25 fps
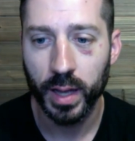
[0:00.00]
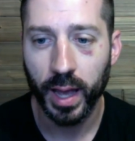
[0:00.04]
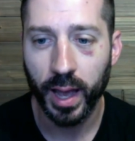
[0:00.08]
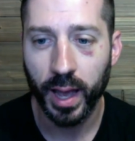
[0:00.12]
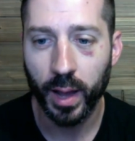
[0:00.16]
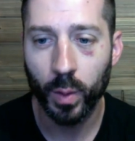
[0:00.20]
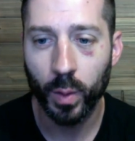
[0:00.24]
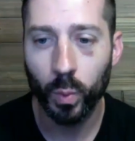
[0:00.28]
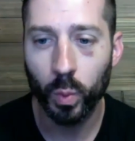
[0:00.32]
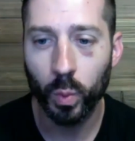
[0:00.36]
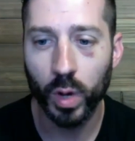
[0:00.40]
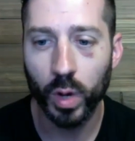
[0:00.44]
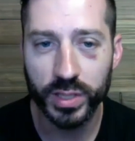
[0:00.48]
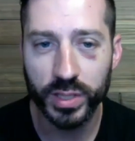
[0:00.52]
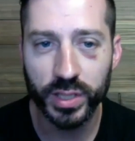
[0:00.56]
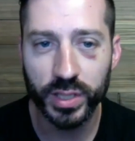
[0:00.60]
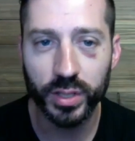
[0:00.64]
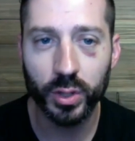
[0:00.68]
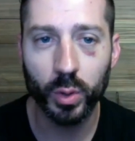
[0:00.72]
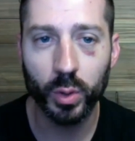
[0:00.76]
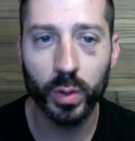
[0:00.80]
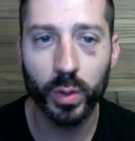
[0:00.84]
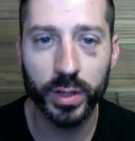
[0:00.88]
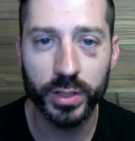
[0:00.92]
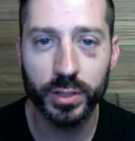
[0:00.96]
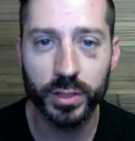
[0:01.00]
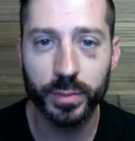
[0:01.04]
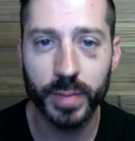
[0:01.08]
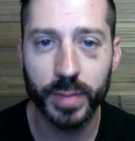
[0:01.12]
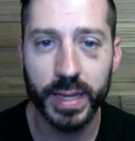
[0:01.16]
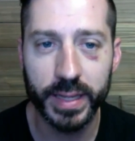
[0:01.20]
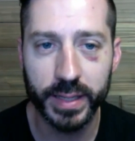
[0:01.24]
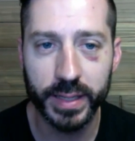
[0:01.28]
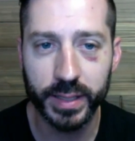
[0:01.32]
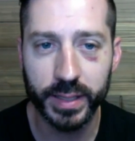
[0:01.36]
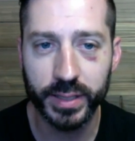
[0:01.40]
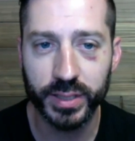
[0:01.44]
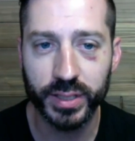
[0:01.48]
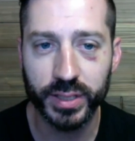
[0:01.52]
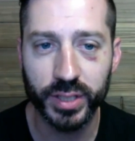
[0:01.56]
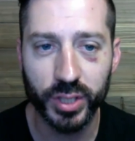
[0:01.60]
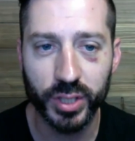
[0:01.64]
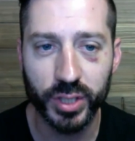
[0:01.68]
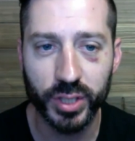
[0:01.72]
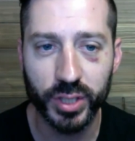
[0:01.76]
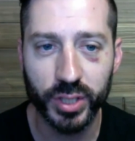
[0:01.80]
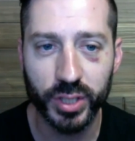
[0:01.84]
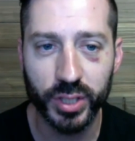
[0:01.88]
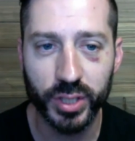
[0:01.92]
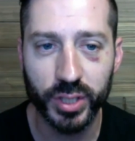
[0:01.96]
I wasn't going to make
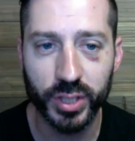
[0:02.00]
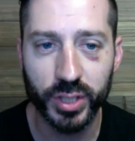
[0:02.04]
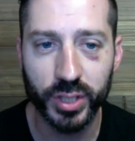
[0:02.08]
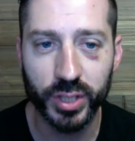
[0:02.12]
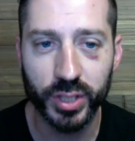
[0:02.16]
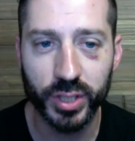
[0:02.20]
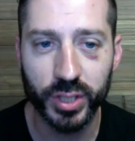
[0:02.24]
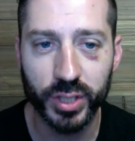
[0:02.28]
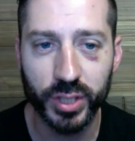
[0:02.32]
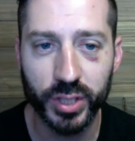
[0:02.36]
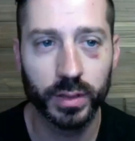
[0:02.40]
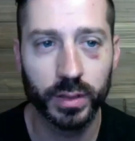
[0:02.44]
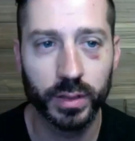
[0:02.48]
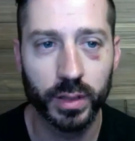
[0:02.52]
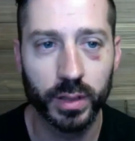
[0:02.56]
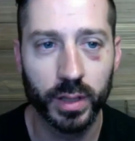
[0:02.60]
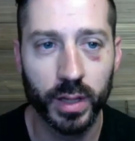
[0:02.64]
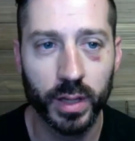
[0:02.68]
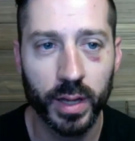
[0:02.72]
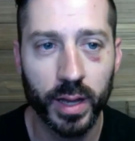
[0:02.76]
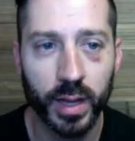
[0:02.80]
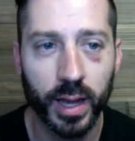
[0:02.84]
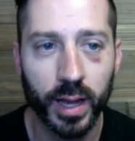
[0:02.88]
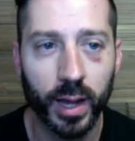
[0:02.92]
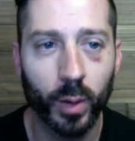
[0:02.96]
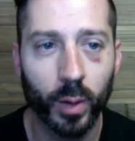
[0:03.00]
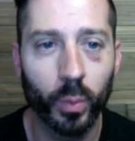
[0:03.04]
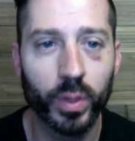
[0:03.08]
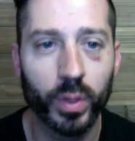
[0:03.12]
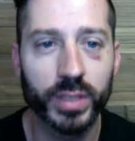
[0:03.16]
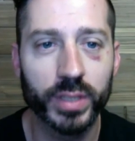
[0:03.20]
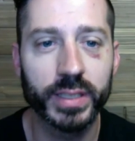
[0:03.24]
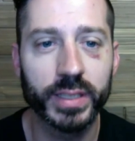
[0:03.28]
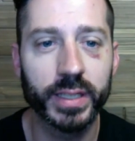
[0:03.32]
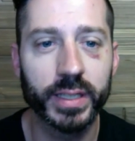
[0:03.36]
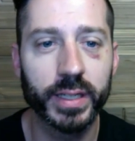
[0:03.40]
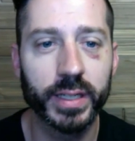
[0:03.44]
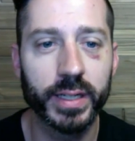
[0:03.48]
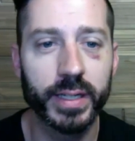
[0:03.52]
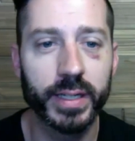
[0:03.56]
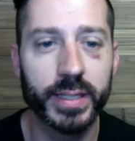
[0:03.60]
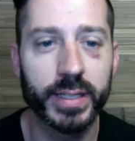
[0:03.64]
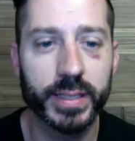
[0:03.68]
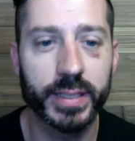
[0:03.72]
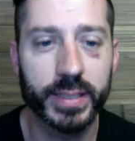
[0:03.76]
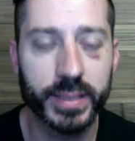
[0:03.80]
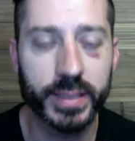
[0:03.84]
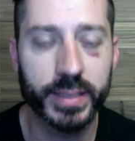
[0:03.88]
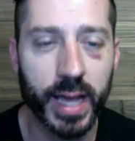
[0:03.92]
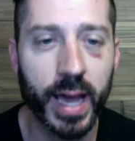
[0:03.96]
excuses. I wasn't going to
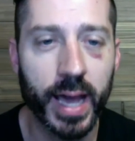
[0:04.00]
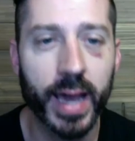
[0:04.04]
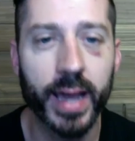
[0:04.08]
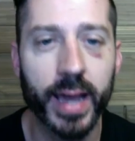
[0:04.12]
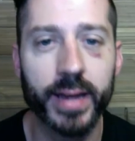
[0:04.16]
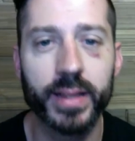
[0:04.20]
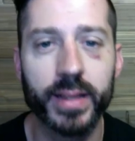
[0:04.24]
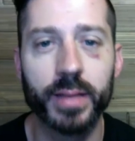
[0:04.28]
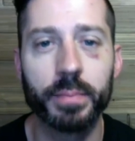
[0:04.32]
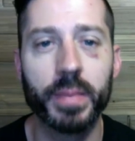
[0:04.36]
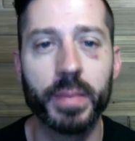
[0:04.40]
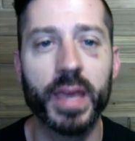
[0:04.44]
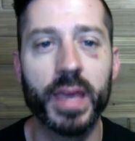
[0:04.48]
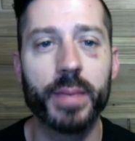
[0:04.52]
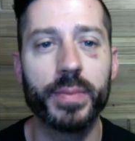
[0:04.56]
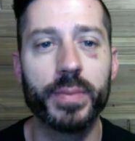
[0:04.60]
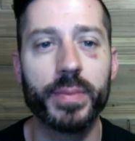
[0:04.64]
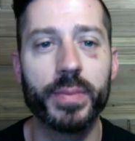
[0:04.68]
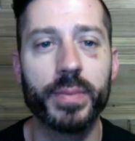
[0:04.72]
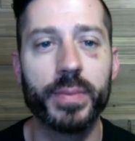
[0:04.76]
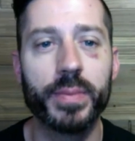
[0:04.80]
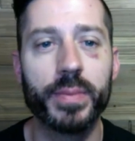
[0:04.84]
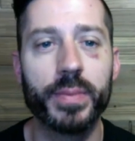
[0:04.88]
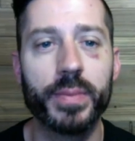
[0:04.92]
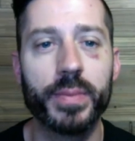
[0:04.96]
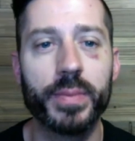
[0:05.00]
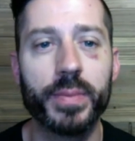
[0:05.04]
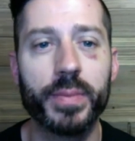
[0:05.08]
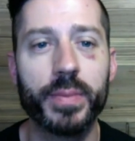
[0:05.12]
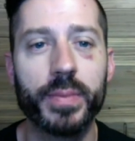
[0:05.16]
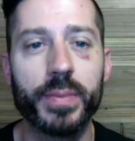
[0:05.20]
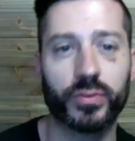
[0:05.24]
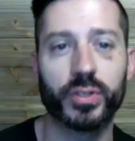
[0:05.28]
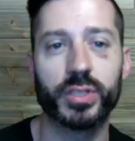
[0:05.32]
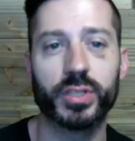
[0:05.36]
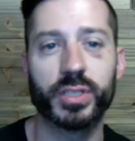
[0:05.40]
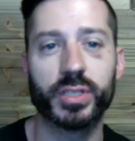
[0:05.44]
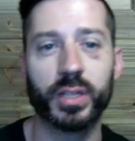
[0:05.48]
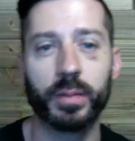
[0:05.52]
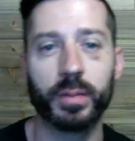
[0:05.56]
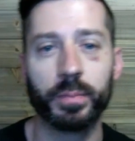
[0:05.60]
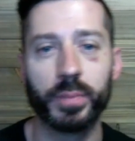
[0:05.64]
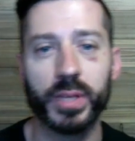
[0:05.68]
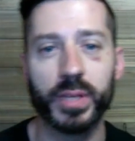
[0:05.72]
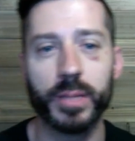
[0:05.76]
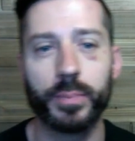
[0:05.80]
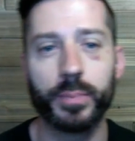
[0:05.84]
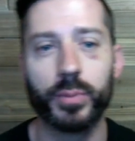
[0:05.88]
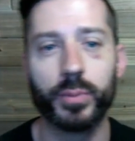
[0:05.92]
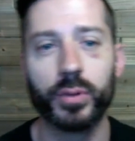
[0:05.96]
decide that maybe it's just for some
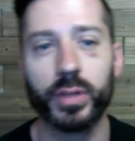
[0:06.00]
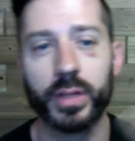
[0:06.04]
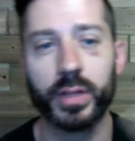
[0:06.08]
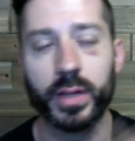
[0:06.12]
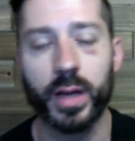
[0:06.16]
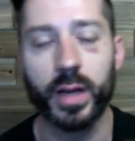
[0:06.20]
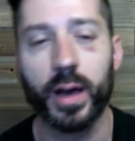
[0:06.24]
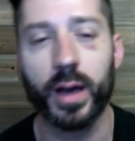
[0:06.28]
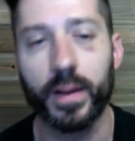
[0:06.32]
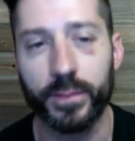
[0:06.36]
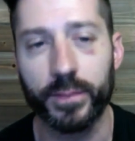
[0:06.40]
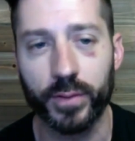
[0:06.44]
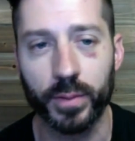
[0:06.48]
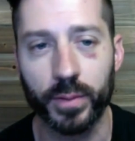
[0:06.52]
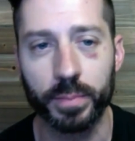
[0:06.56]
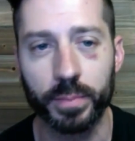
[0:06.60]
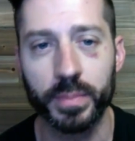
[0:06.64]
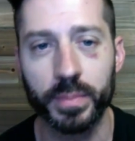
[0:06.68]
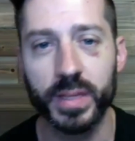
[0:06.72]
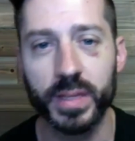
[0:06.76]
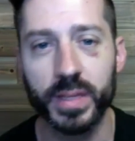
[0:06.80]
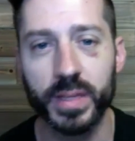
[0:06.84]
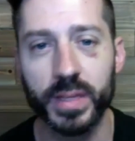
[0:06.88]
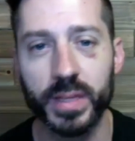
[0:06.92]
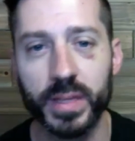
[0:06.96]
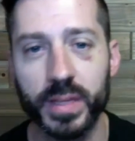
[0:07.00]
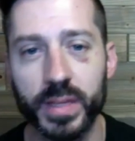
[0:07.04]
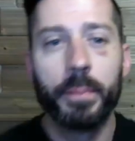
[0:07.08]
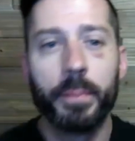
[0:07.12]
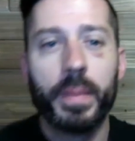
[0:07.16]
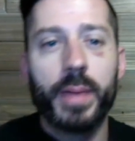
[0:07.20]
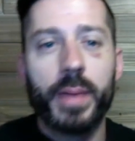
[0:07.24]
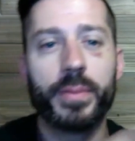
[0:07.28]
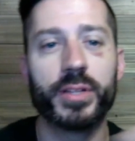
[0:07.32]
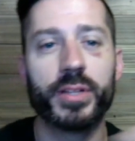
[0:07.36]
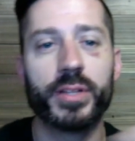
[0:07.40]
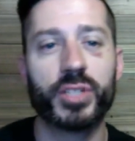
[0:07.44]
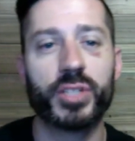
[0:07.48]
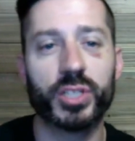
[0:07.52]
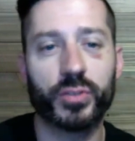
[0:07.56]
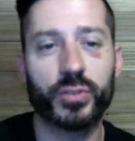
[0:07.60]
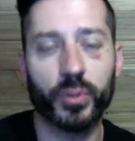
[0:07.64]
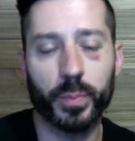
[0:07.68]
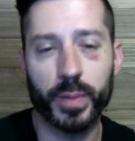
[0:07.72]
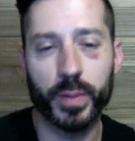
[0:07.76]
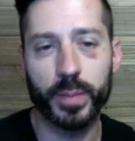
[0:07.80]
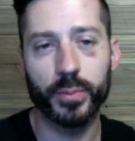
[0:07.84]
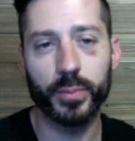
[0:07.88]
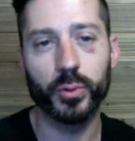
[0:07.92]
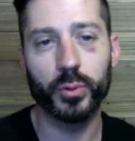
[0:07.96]
people and not for me. Maybe it's just for
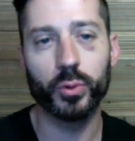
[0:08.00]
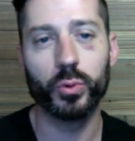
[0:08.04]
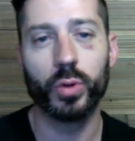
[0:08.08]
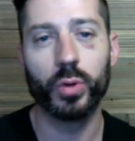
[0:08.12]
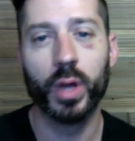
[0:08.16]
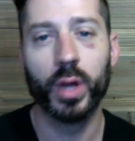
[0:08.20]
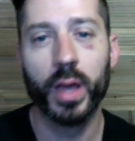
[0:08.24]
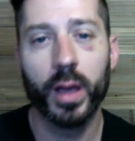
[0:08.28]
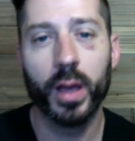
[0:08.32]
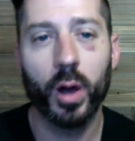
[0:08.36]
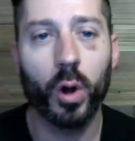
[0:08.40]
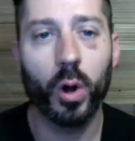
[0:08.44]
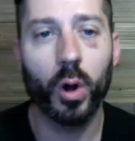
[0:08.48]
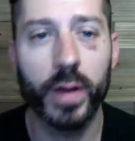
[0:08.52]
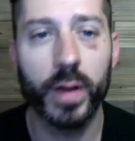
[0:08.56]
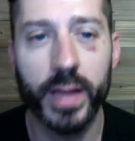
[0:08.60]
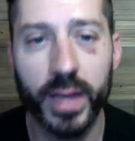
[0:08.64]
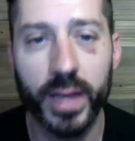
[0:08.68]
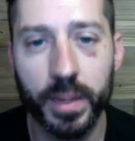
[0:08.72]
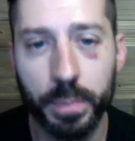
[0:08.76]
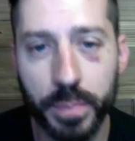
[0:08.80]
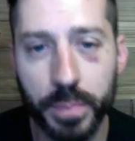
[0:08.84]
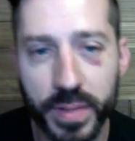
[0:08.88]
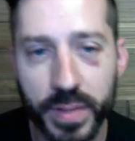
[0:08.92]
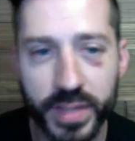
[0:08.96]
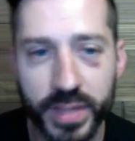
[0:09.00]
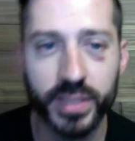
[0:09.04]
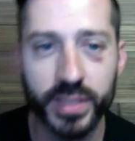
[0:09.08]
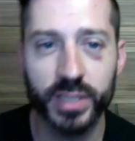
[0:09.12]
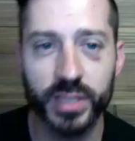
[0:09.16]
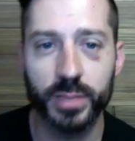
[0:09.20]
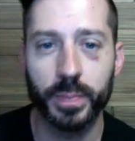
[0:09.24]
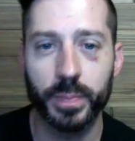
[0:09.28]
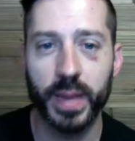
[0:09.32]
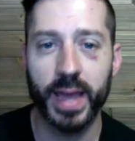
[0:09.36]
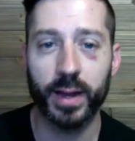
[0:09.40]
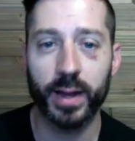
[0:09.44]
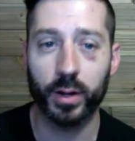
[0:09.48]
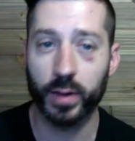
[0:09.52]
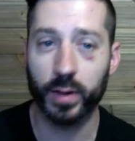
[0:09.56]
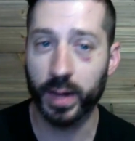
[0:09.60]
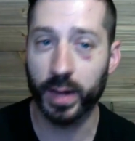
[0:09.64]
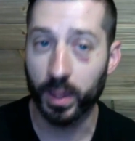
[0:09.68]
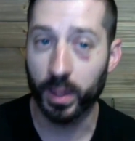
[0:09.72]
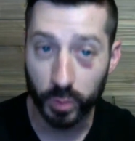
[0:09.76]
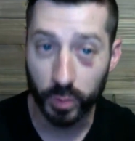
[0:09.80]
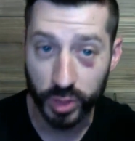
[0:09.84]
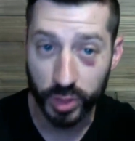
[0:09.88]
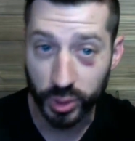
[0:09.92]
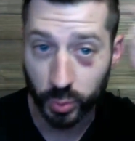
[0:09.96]
people who already had a business
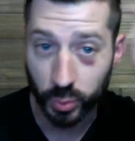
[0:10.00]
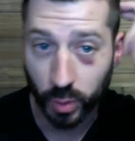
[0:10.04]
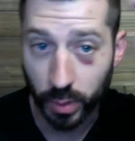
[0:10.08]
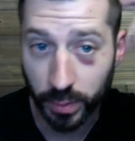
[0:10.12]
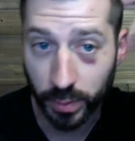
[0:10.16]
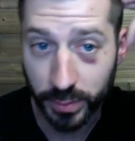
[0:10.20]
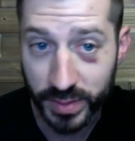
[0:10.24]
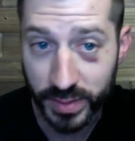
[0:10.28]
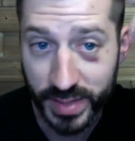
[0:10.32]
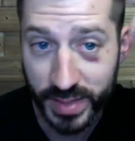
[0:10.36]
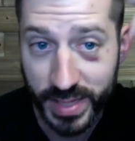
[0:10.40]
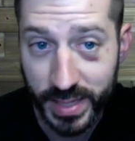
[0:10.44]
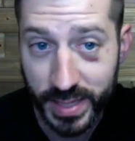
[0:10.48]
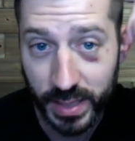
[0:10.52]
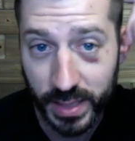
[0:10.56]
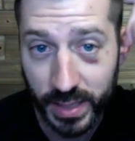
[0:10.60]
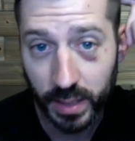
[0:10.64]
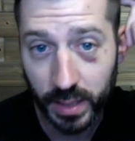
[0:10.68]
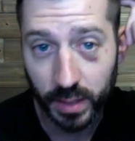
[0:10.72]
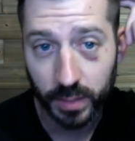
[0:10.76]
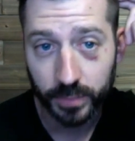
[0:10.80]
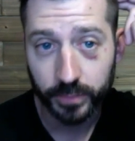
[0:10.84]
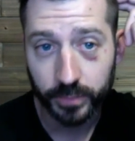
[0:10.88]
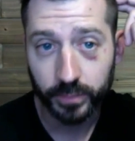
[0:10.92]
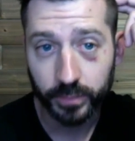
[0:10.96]
background, which is what I was thinking.